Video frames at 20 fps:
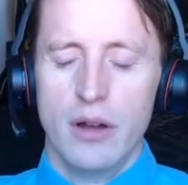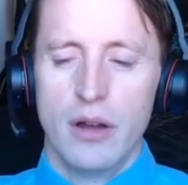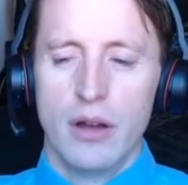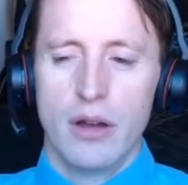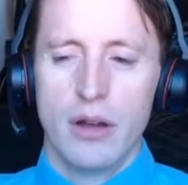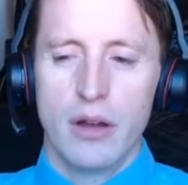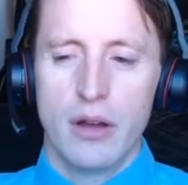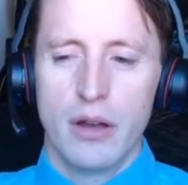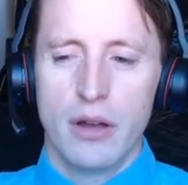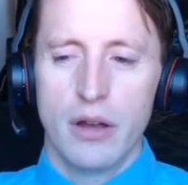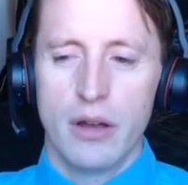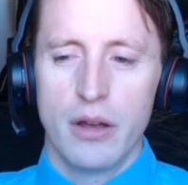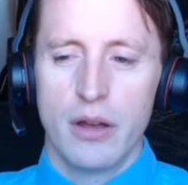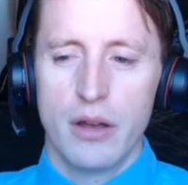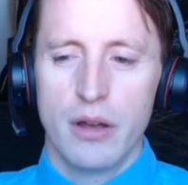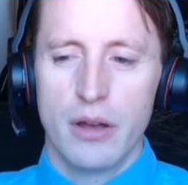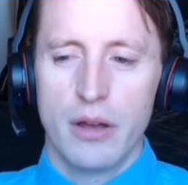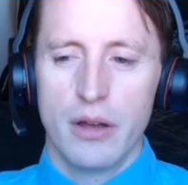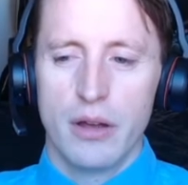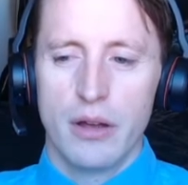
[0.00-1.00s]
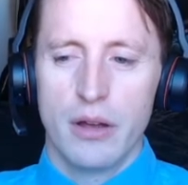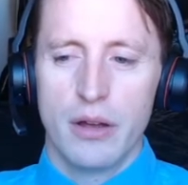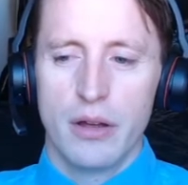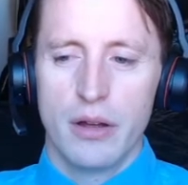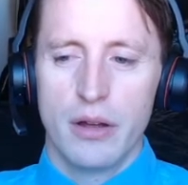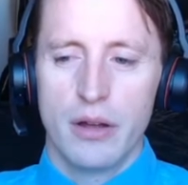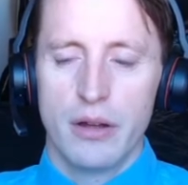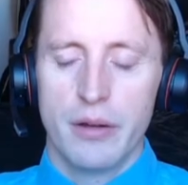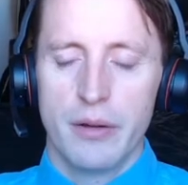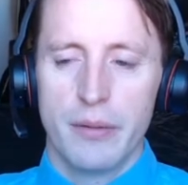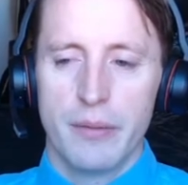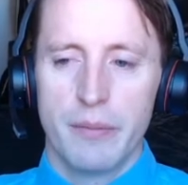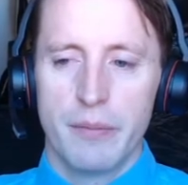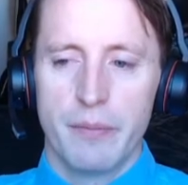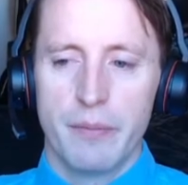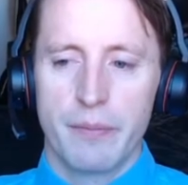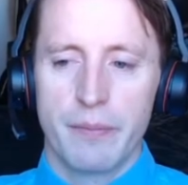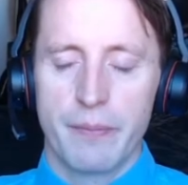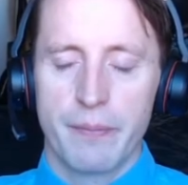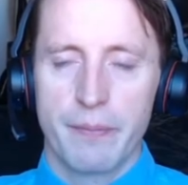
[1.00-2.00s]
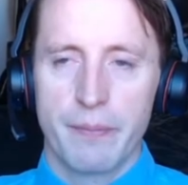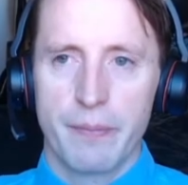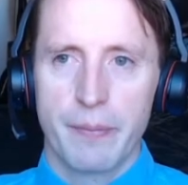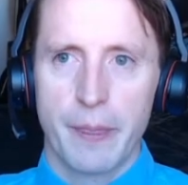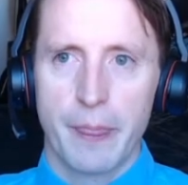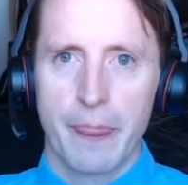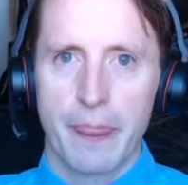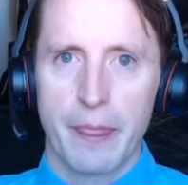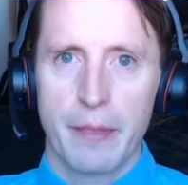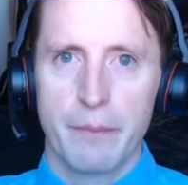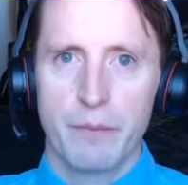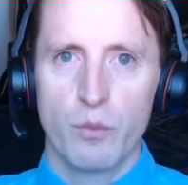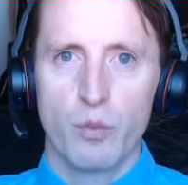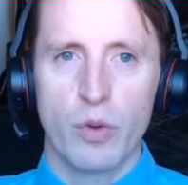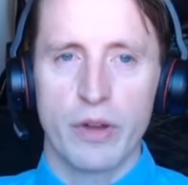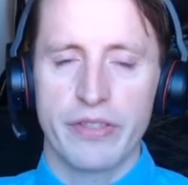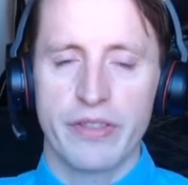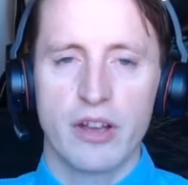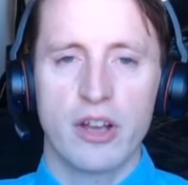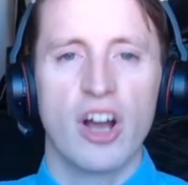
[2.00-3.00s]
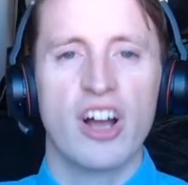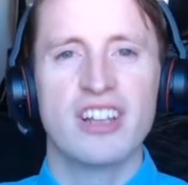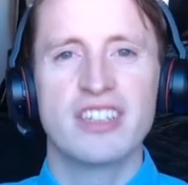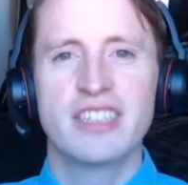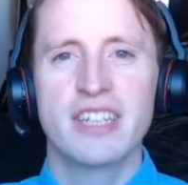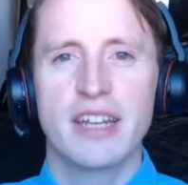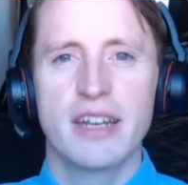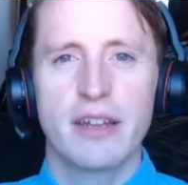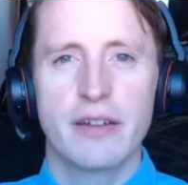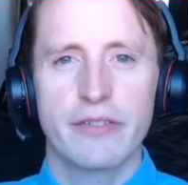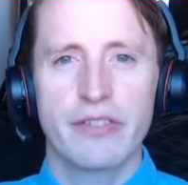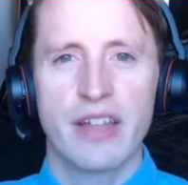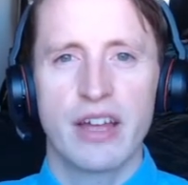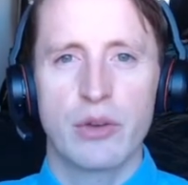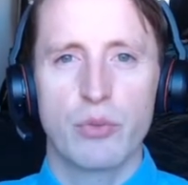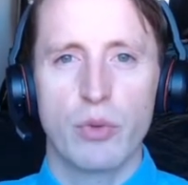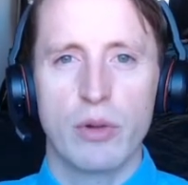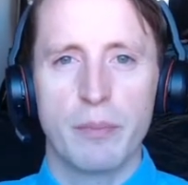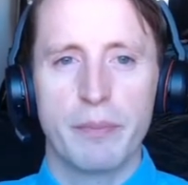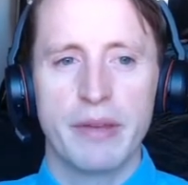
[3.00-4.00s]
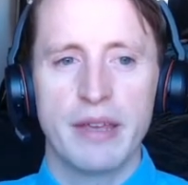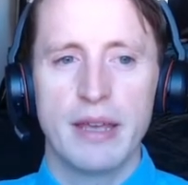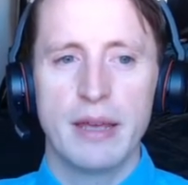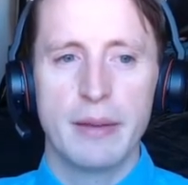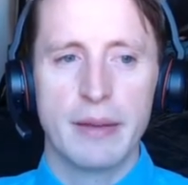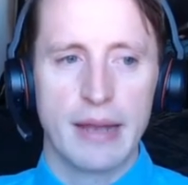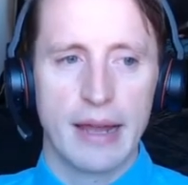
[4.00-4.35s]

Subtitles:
um, what the content of that will be.